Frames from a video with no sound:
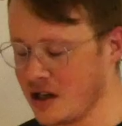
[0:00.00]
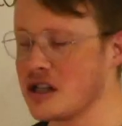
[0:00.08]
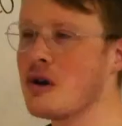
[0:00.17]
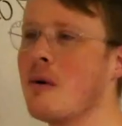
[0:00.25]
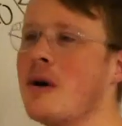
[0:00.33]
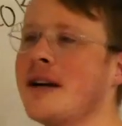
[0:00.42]

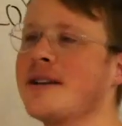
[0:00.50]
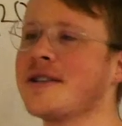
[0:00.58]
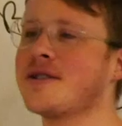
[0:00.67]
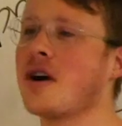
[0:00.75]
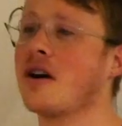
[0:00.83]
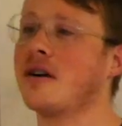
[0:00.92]
So I wanted to
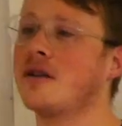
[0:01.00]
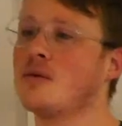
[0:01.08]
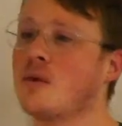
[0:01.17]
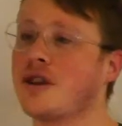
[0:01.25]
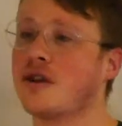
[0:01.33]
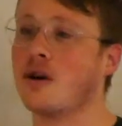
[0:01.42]
start
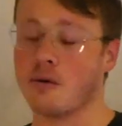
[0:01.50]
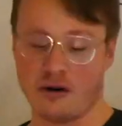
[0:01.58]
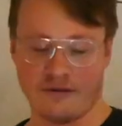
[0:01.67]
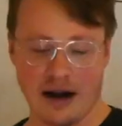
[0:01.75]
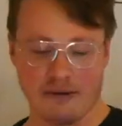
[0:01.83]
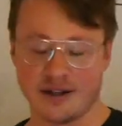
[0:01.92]
with
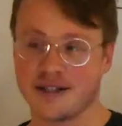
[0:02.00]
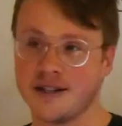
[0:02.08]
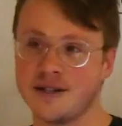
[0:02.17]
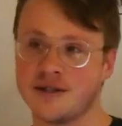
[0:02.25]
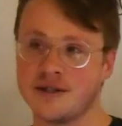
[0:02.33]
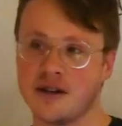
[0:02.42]

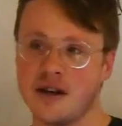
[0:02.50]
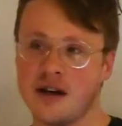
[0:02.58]
coronaviruses